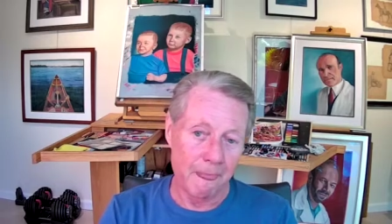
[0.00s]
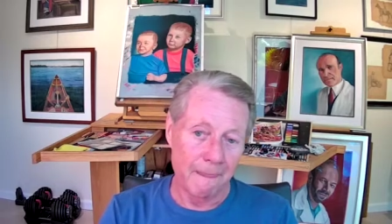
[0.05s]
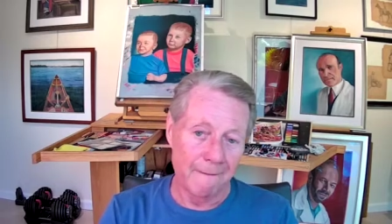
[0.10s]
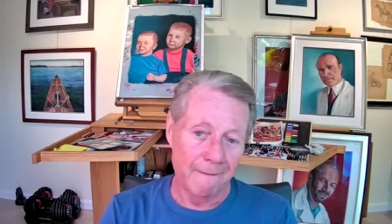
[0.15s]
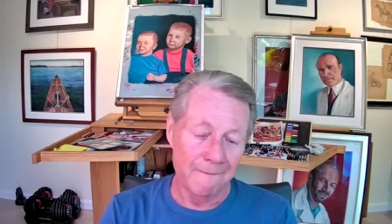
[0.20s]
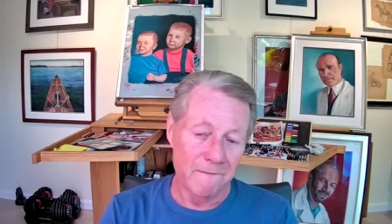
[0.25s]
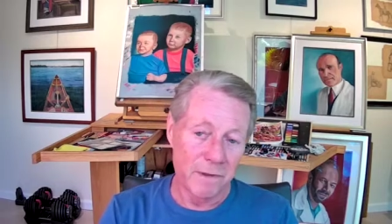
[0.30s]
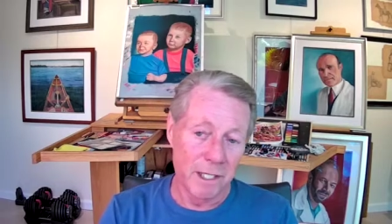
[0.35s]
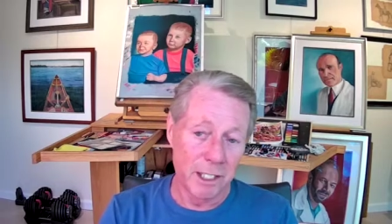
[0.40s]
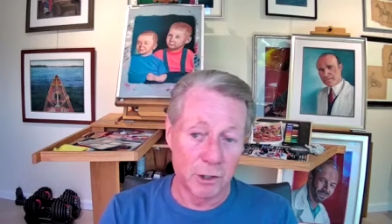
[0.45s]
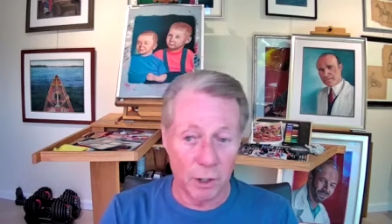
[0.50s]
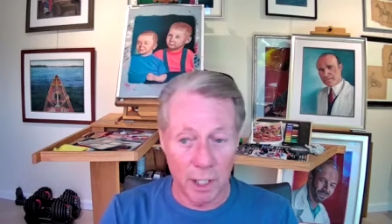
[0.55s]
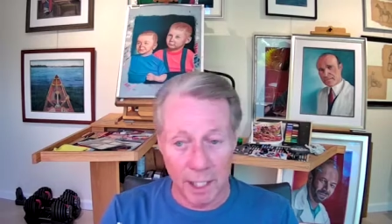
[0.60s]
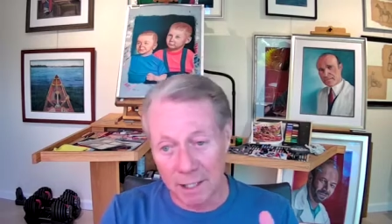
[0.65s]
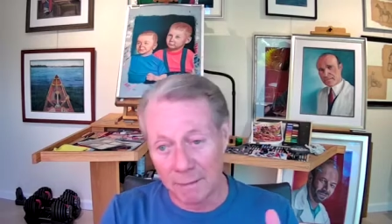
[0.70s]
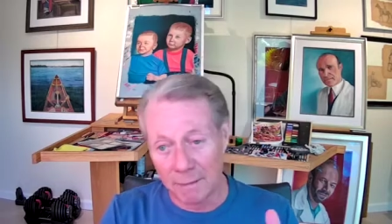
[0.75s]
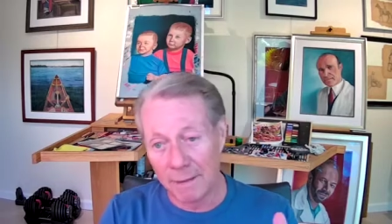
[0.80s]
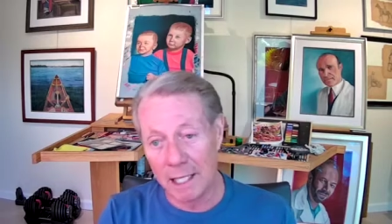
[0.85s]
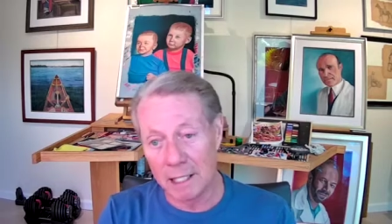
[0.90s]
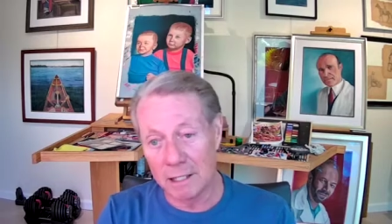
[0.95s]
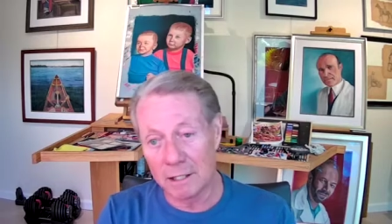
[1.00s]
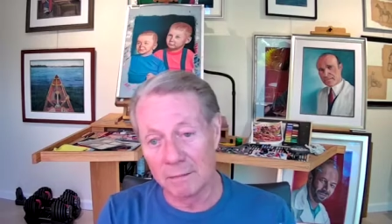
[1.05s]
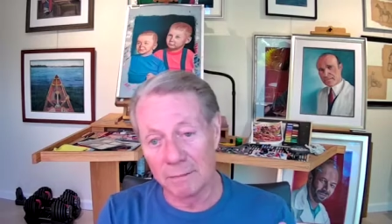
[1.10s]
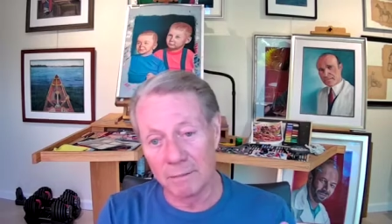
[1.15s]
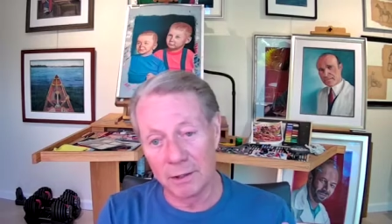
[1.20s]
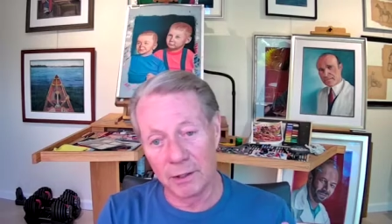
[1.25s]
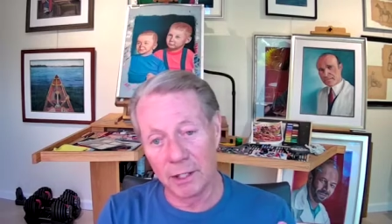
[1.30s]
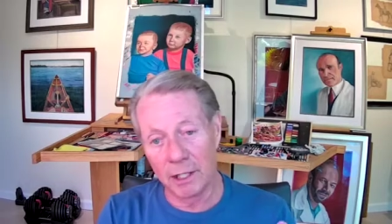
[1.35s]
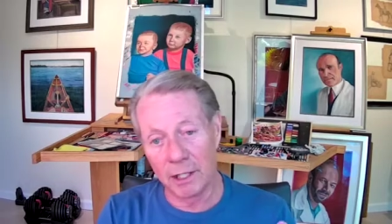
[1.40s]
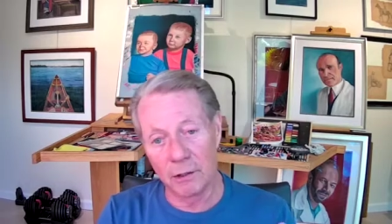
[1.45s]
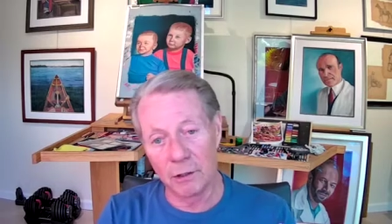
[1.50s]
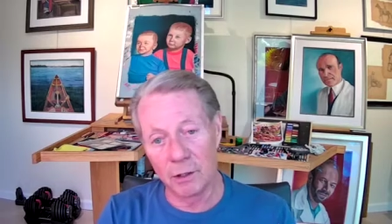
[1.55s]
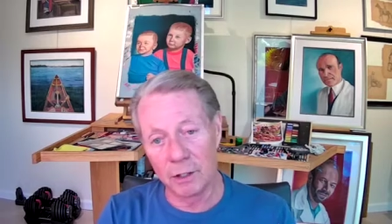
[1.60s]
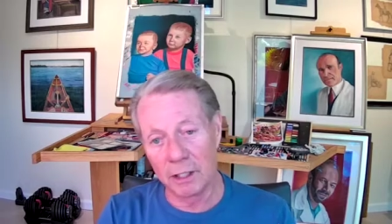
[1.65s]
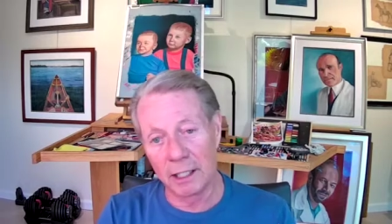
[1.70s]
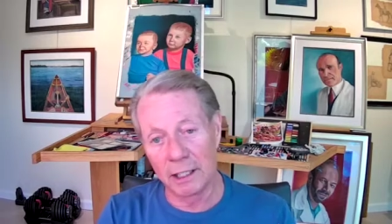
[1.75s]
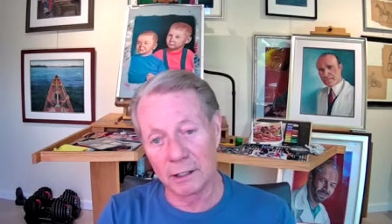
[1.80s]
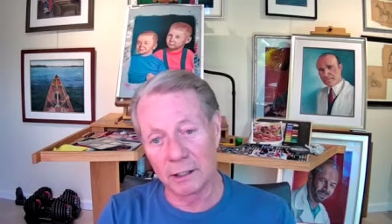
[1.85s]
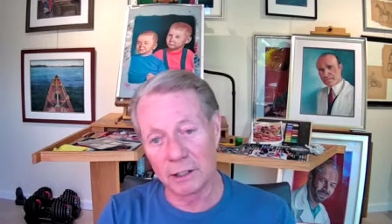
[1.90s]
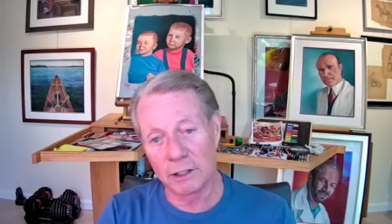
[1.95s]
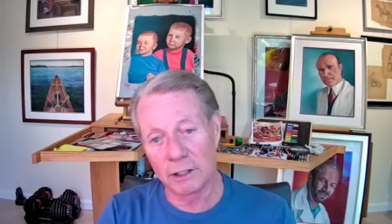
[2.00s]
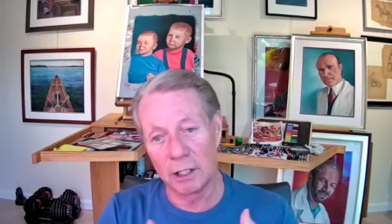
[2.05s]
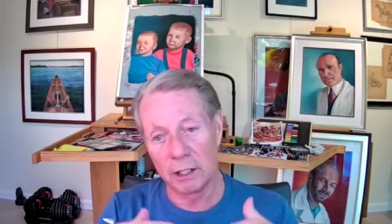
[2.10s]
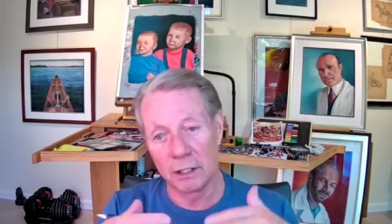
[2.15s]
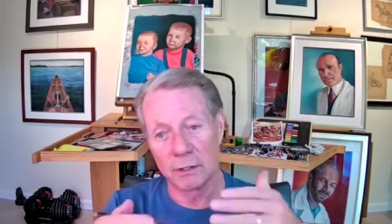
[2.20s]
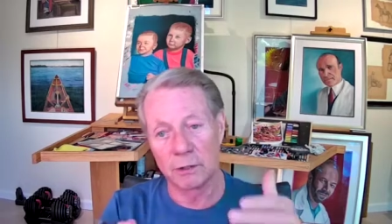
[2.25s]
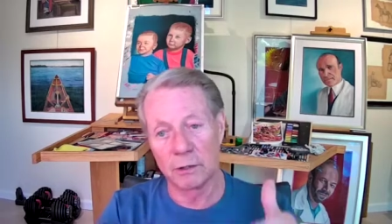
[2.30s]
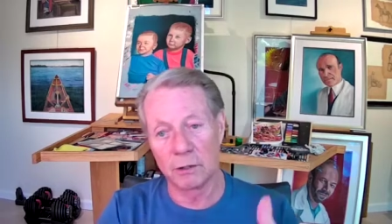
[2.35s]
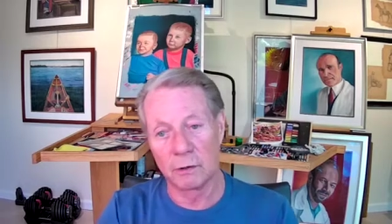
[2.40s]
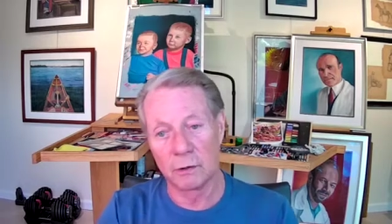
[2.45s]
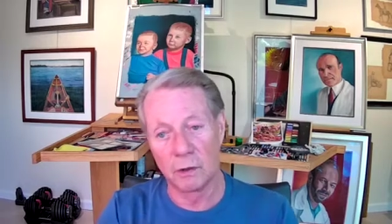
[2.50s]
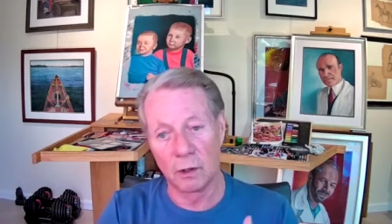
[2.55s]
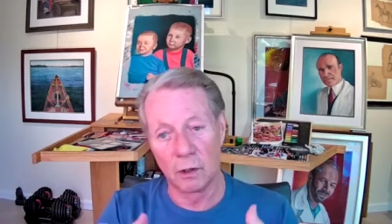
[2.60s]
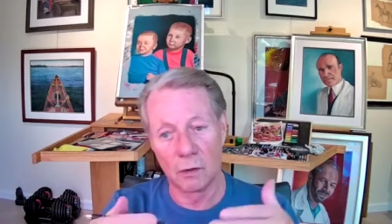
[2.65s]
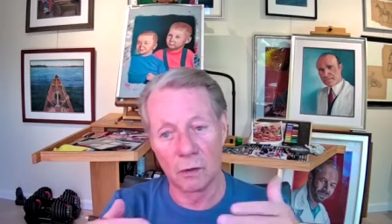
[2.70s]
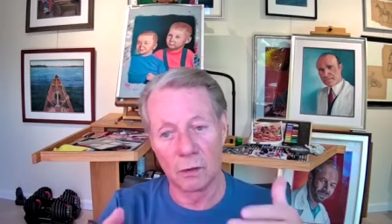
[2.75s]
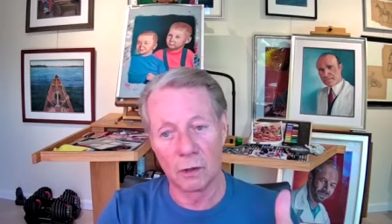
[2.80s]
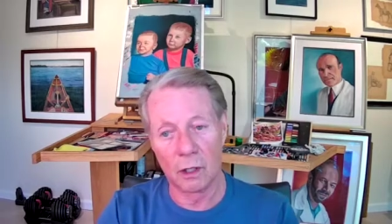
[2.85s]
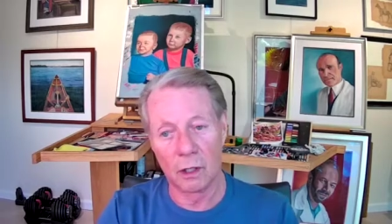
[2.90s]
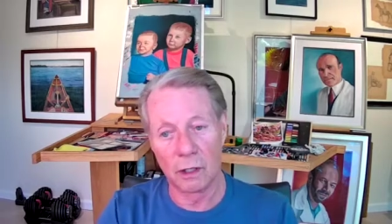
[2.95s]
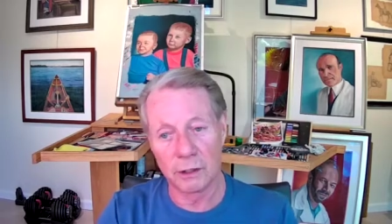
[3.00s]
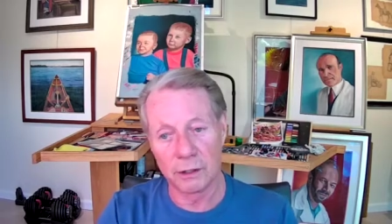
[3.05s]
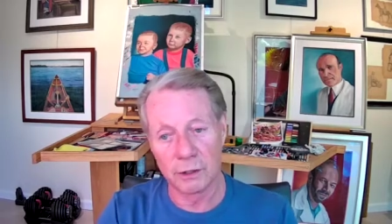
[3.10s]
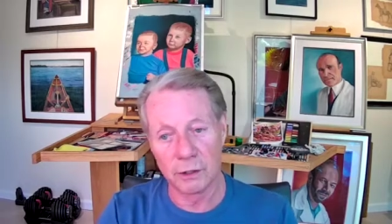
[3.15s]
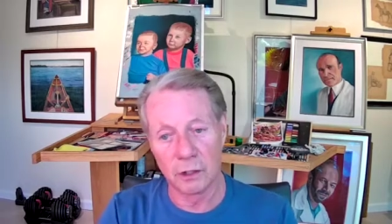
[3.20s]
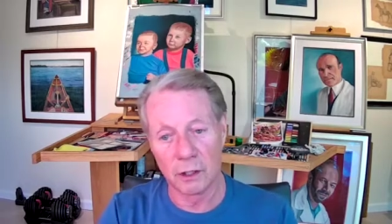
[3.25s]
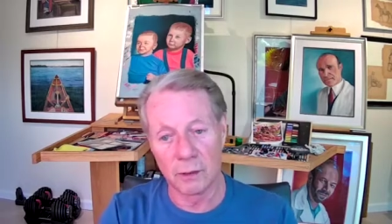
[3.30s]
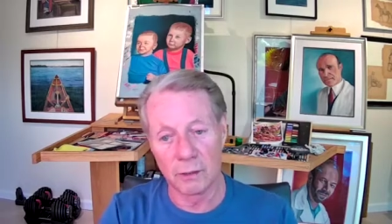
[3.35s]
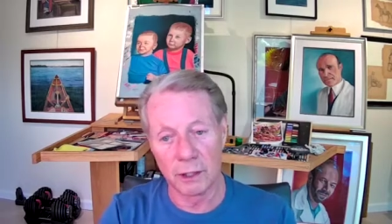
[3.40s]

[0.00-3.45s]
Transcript: They tried to make them, but they couldn't get the cells to grow long term.